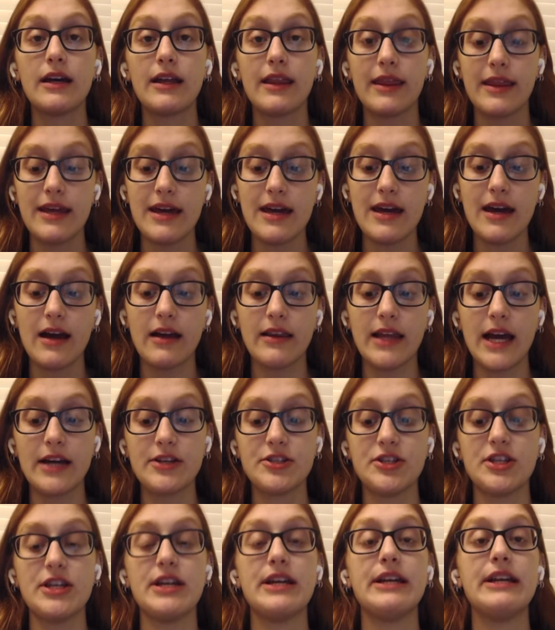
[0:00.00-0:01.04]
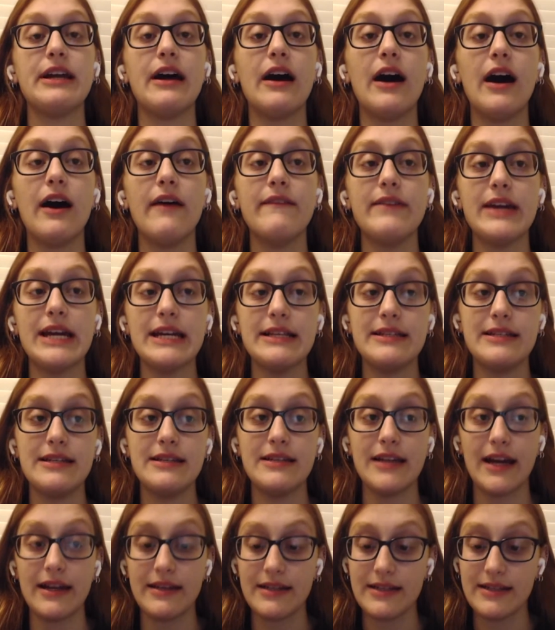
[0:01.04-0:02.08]
The election of
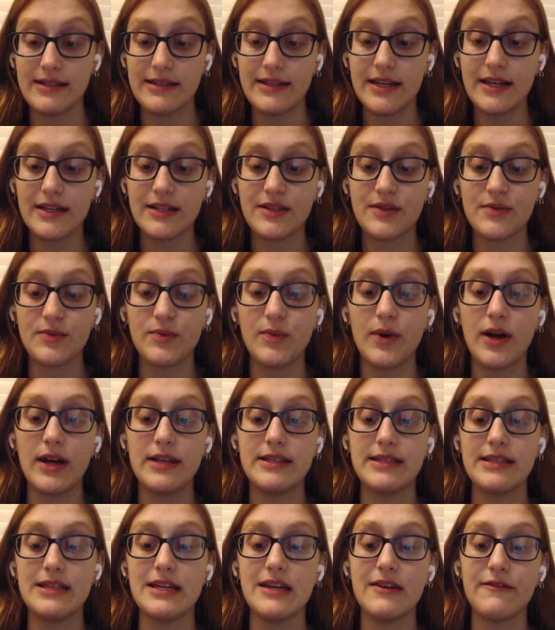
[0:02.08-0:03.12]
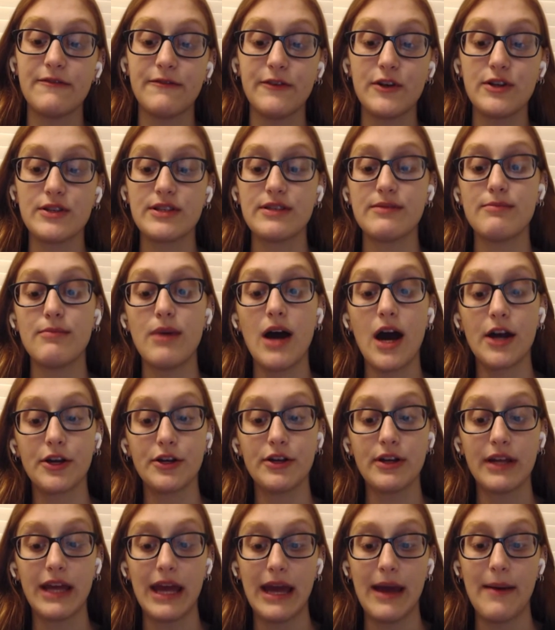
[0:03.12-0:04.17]
1896 was the first
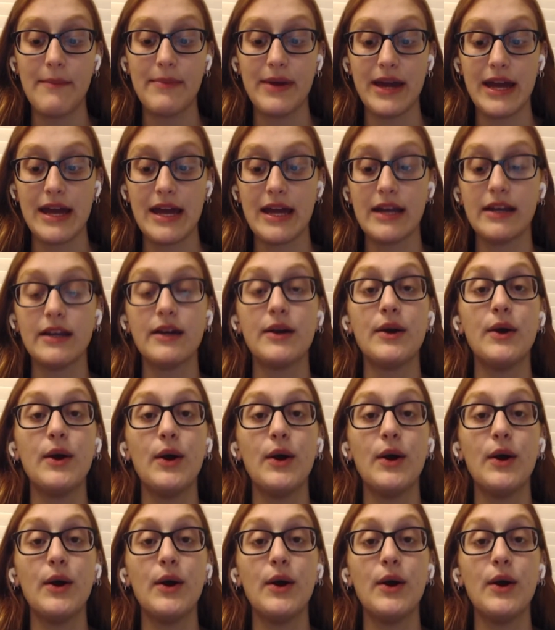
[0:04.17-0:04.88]
modern campaign